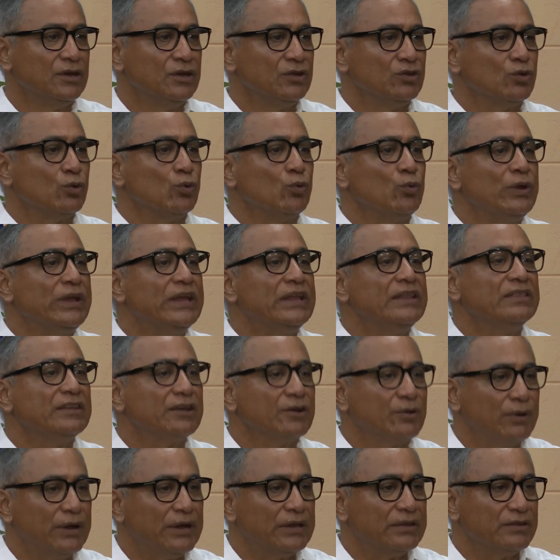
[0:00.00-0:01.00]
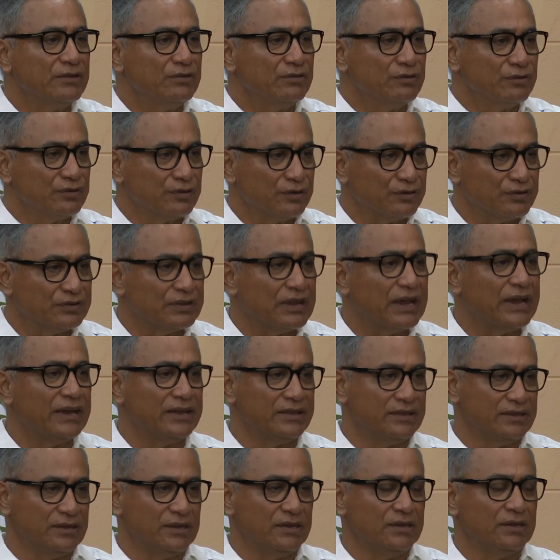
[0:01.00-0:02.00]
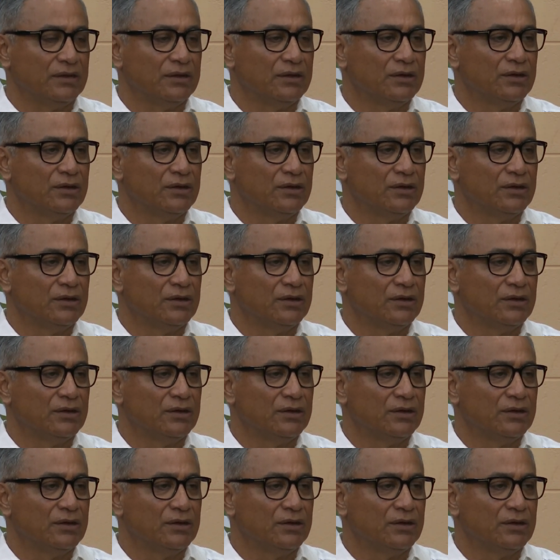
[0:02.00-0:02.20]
to reintegrate into society